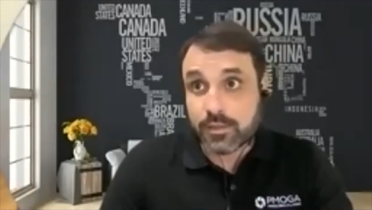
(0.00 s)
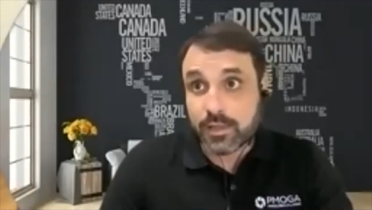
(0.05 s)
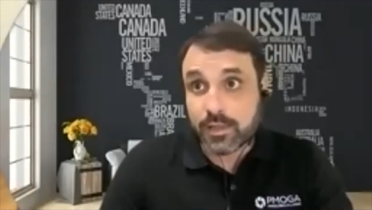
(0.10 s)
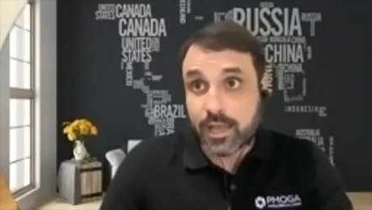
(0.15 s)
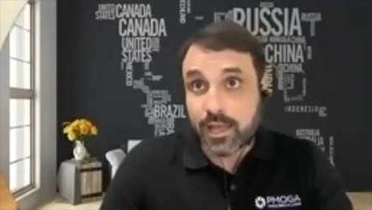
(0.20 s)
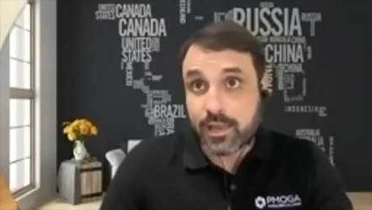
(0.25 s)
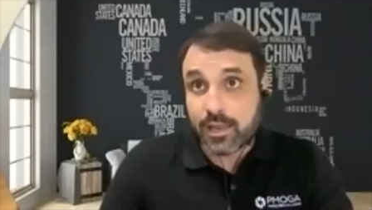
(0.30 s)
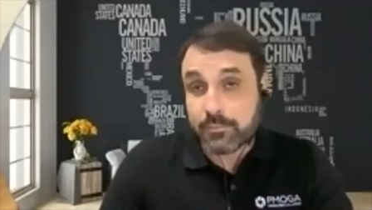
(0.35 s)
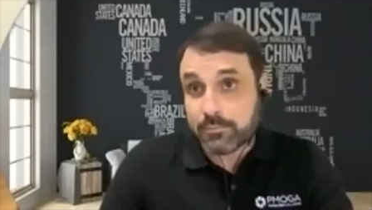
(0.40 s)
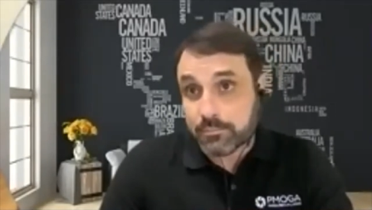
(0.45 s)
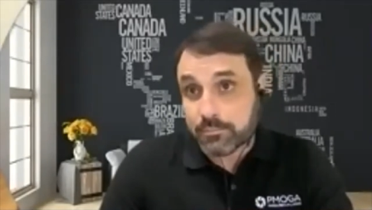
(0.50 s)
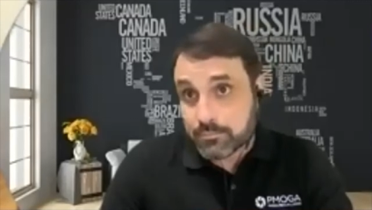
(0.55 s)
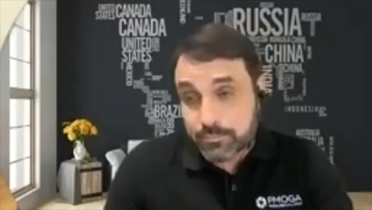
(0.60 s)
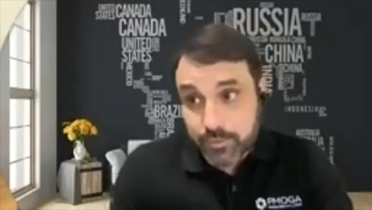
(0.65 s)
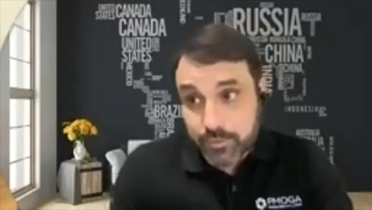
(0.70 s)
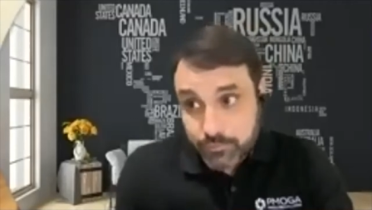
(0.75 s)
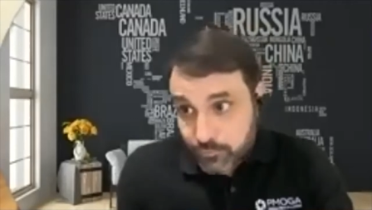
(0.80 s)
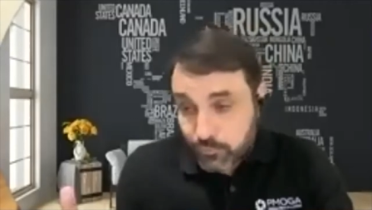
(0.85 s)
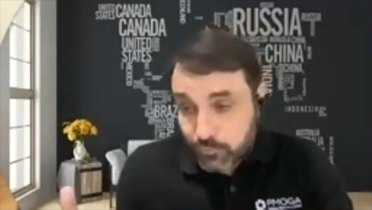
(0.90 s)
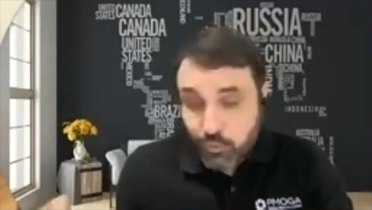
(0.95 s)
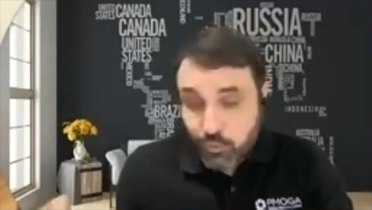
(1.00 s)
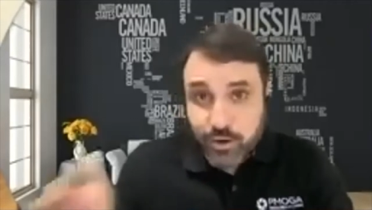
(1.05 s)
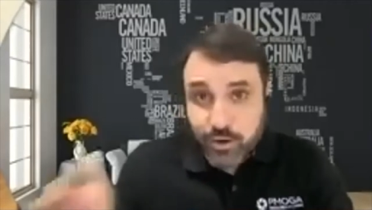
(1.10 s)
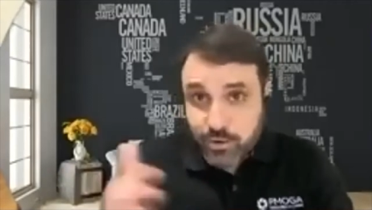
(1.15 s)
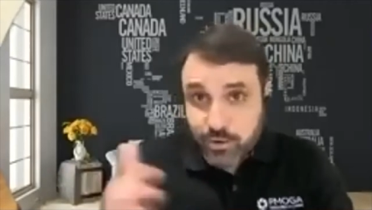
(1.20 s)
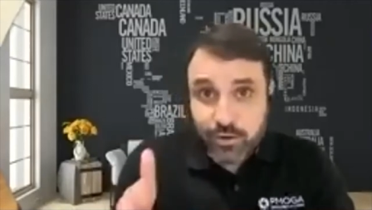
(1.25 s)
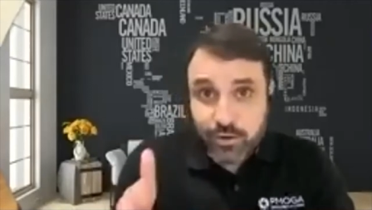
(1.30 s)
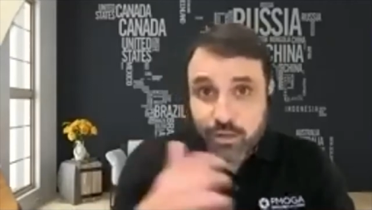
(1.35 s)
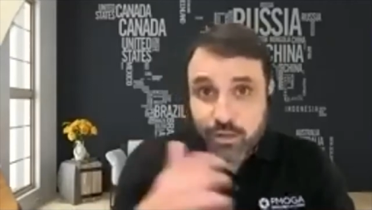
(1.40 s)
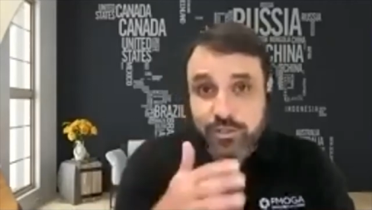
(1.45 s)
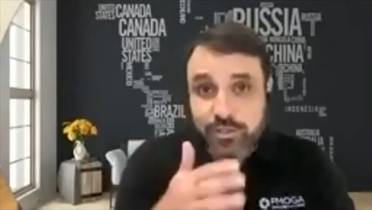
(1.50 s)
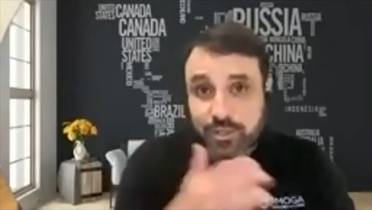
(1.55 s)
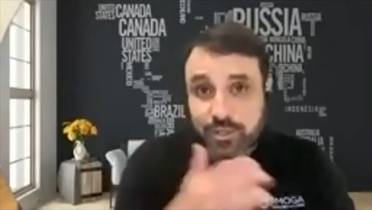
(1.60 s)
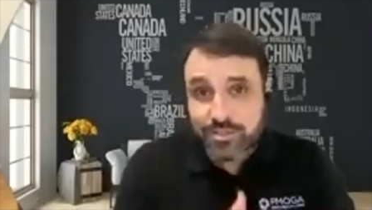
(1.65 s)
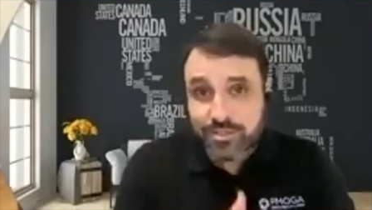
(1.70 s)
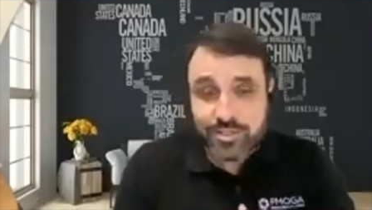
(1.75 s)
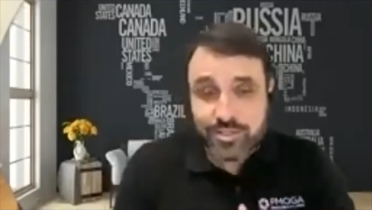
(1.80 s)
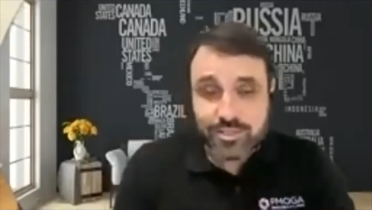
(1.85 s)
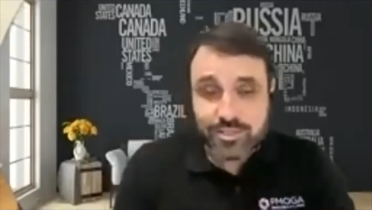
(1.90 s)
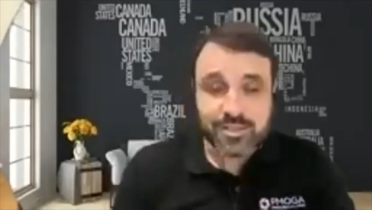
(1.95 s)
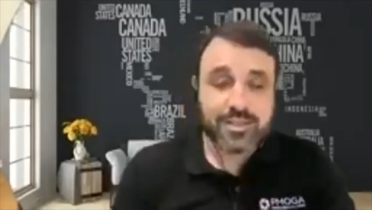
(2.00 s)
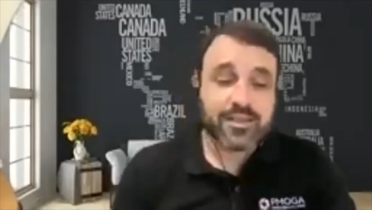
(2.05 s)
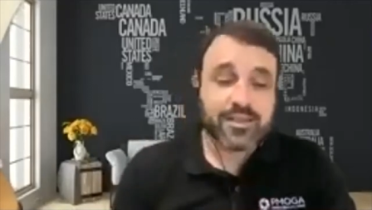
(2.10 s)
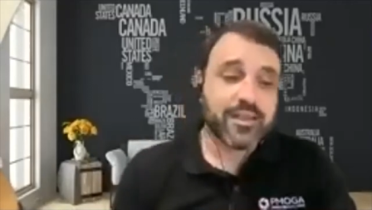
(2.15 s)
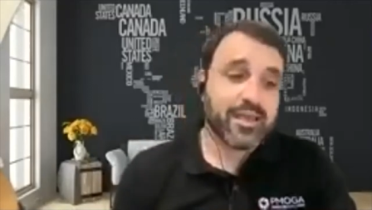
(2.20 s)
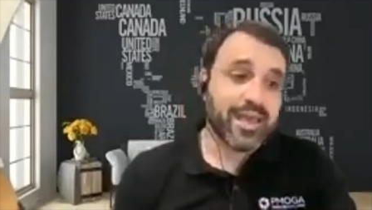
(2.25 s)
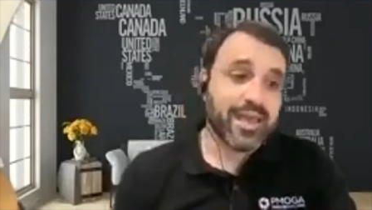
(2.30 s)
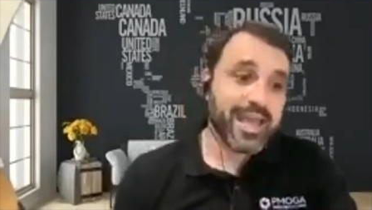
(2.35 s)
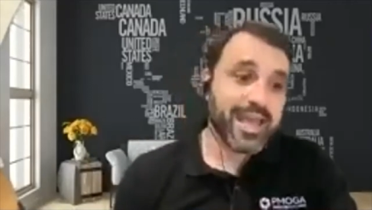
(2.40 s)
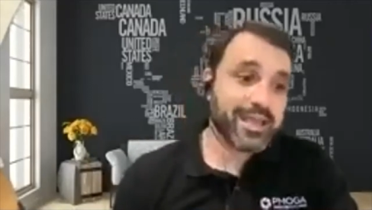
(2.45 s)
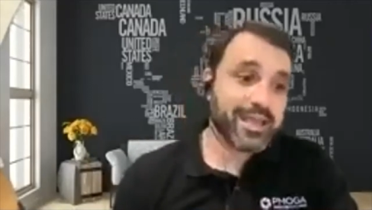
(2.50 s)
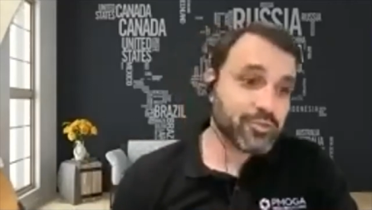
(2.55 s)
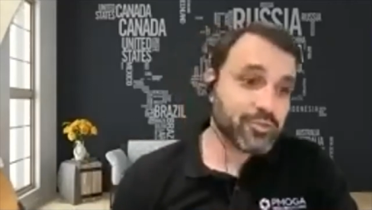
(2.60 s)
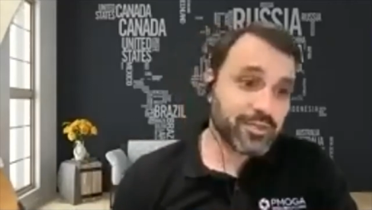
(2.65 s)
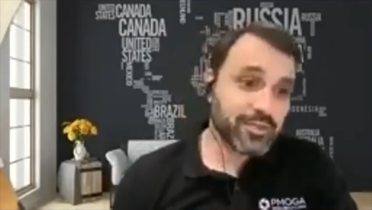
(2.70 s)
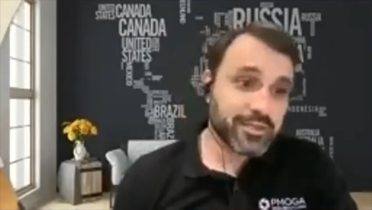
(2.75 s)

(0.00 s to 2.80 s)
Before all of this, actually,